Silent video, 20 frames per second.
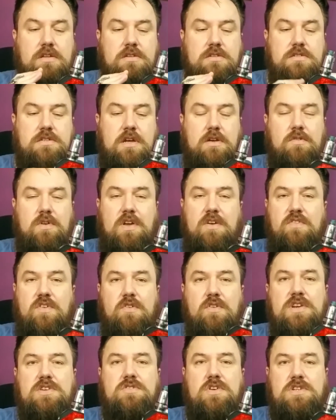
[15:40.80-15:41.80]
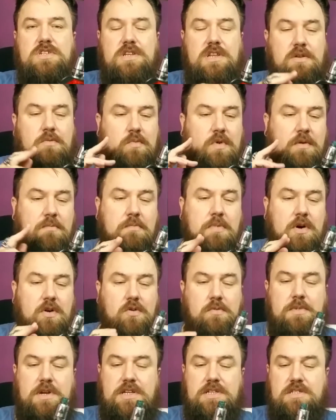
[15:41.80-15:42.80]
So if you're interested in one, by
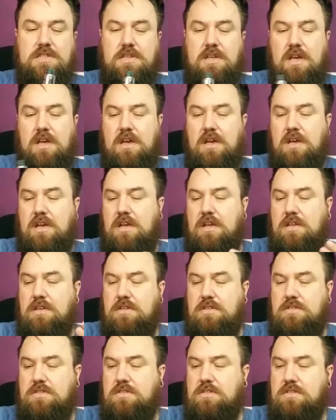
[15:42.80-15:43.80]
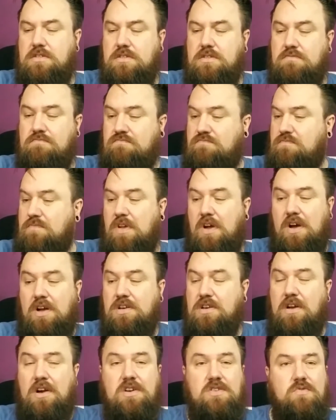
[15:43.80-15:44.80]
all means,
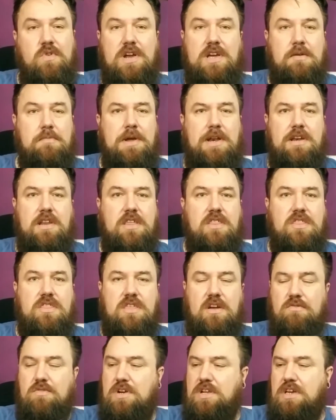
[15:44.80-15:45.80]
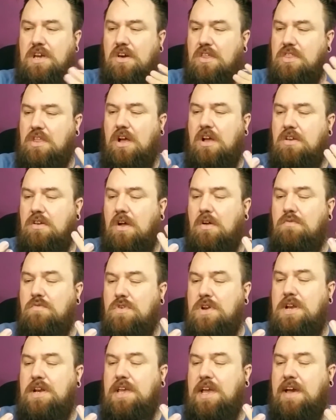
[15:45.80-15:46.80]
I'd recommend it thoroughly. I
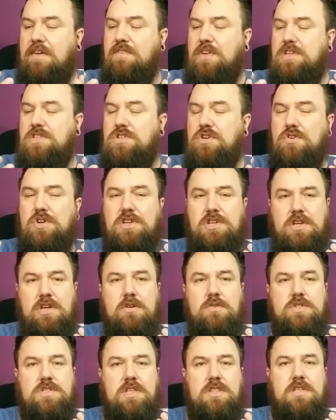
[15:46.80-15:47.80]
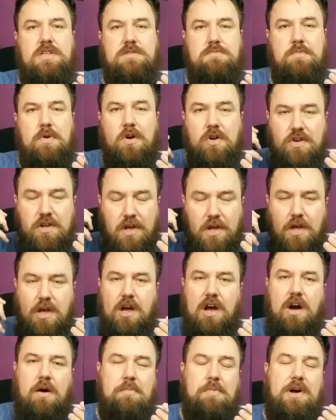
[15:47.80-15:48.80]
really have enjoyed using this mod,
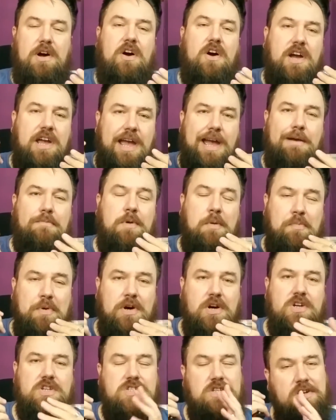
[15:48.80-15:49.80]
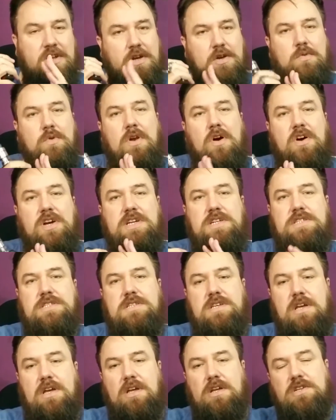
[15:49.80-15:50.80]
but I am a person who
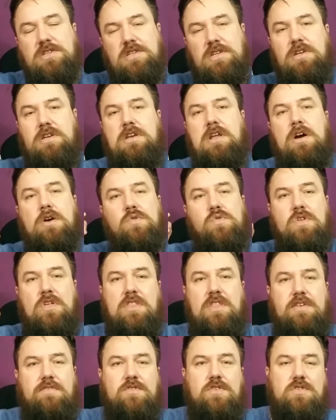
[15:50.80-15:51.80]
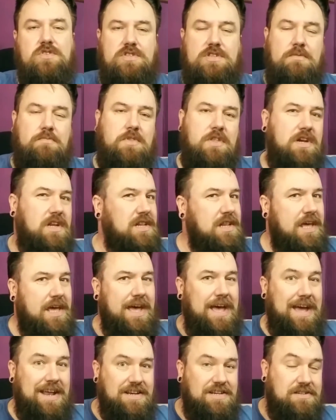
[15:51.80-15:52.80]
likes to know that they've got something in their
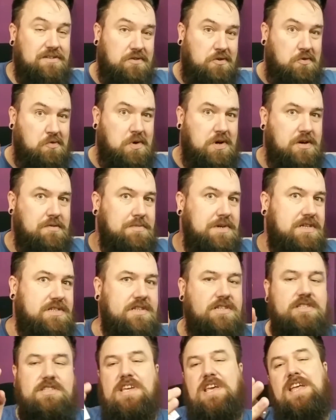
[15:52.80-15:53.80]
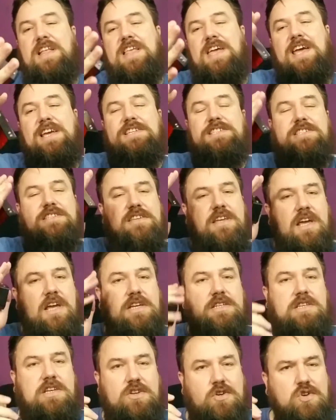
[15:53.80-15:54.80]
hand who misses.
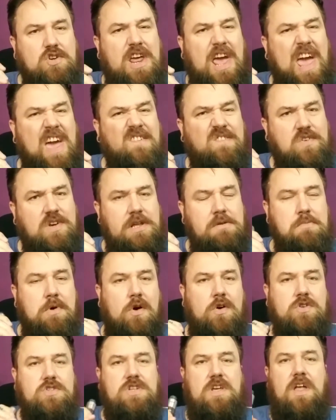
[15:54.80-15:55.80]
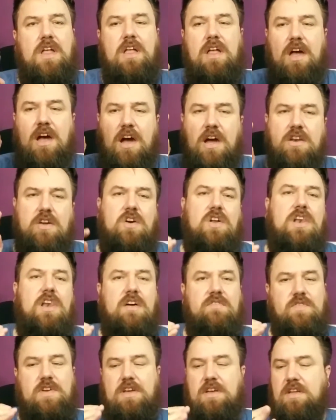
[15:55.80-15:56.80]
It's a good hefty mod, and I
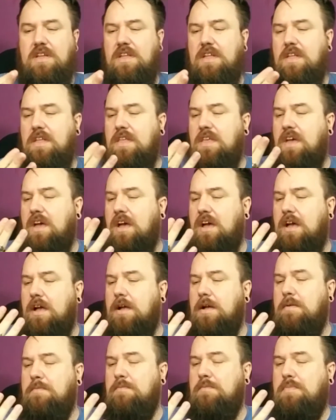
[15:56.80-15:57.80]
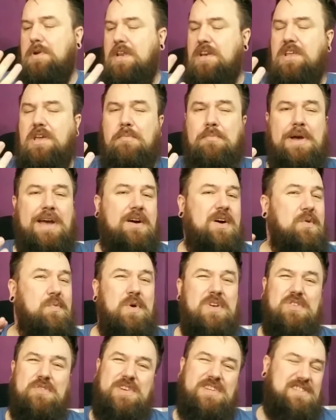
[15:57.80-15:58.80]
love it. Plenty of power.
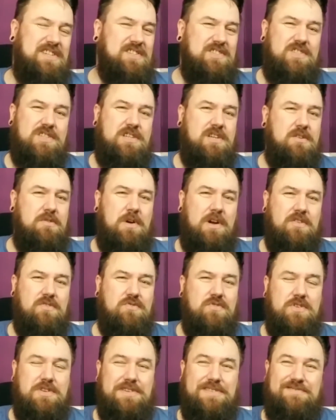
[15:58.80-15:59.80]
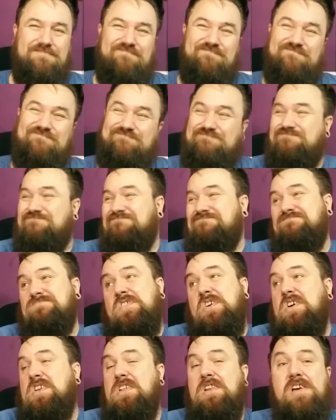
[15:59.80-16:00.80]
Whether it does 200,
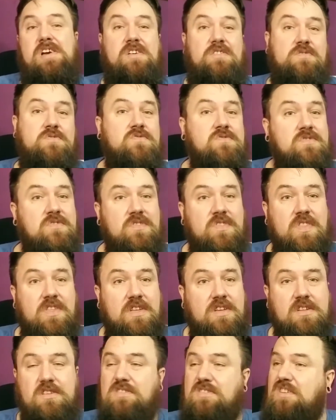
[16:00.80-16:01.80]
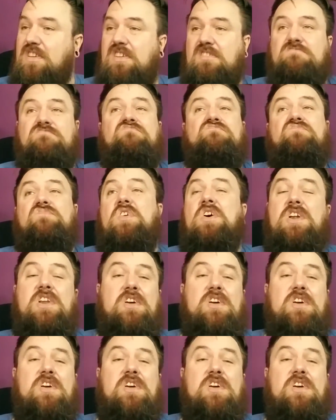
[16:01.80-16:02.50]
I don't know. I